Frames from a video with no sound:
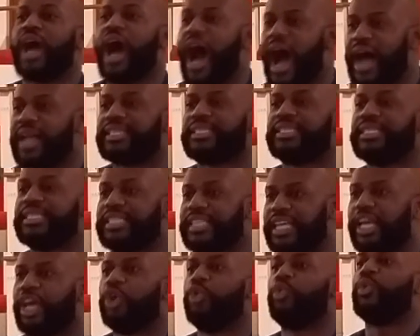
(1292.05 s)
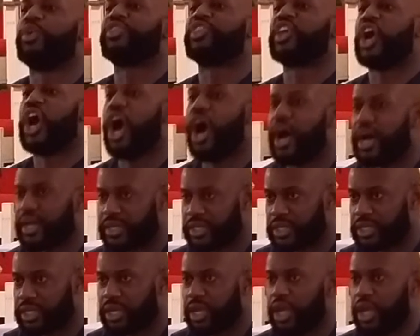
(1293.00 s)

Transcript: God to deal with us